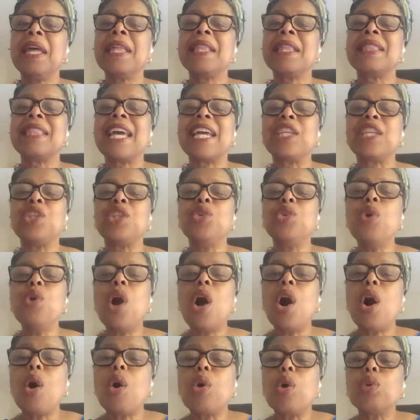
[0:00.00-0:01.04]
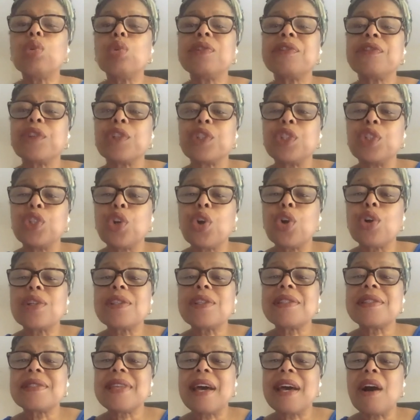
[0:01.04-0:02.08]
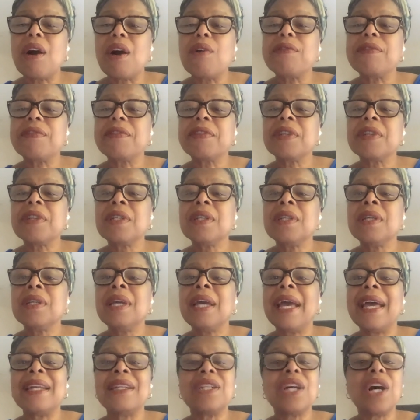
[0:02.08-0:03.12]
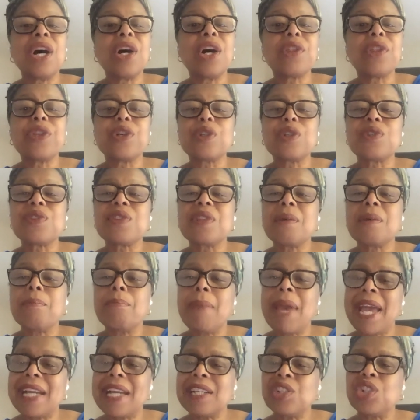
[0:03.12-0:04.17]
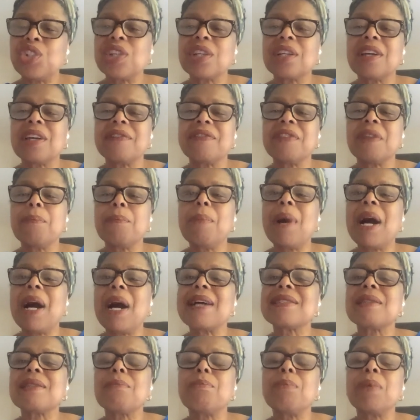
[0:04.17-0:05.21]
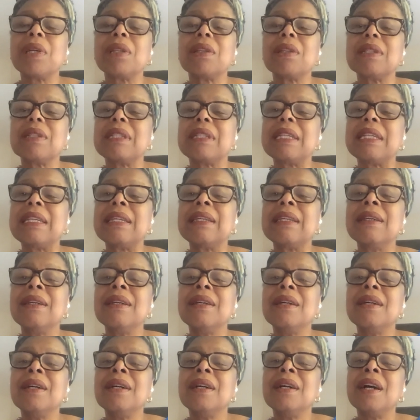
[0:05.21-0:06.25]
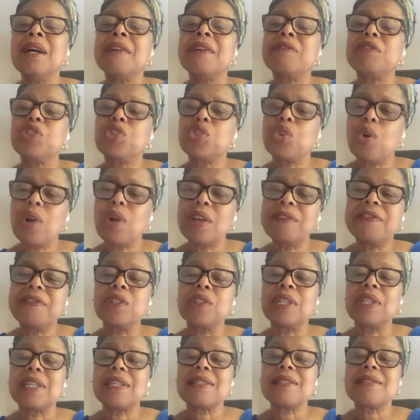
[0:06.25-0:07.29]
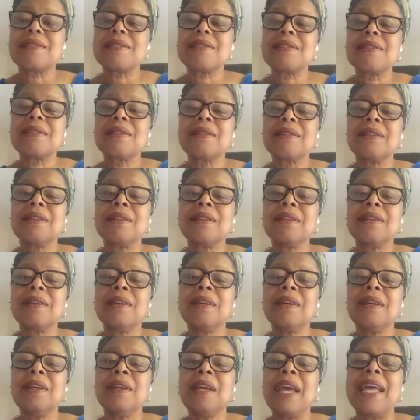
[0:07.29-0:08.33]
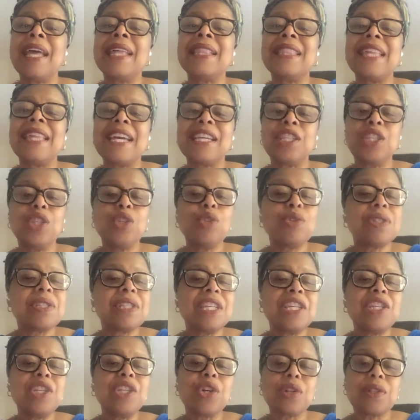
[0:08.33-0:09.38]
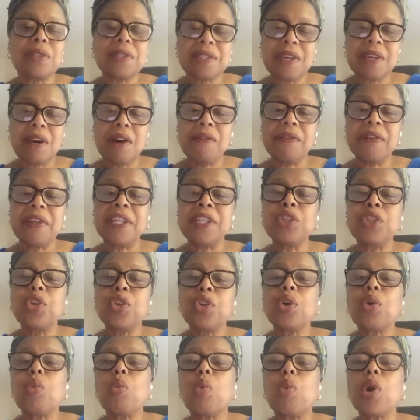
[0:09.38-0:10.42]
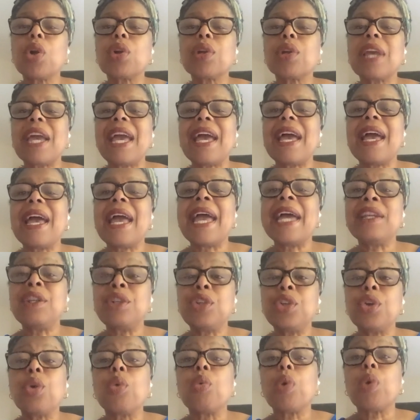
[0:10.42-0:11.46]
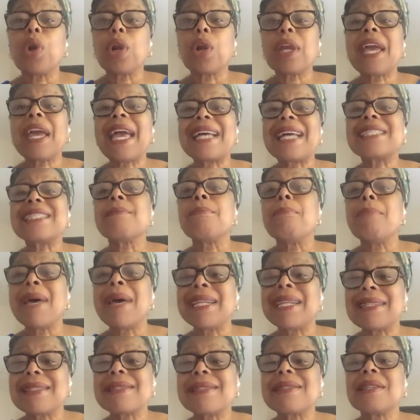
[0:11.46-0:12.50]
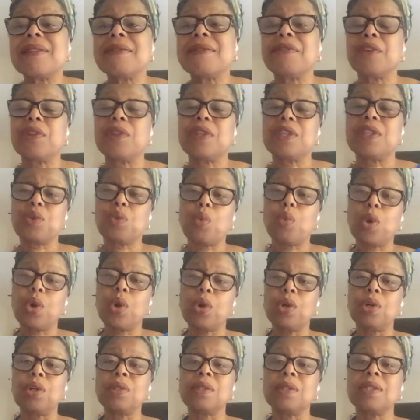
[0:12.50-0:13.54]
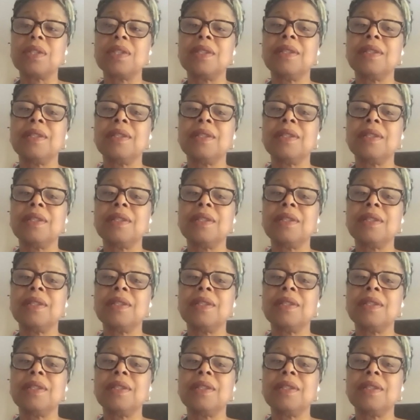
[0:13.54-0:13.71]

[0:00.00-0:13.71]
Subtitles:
That you hold for yourself and others the magic of the possibility of joyfulness, and that you see yourself in your work and your work as medicine for this world,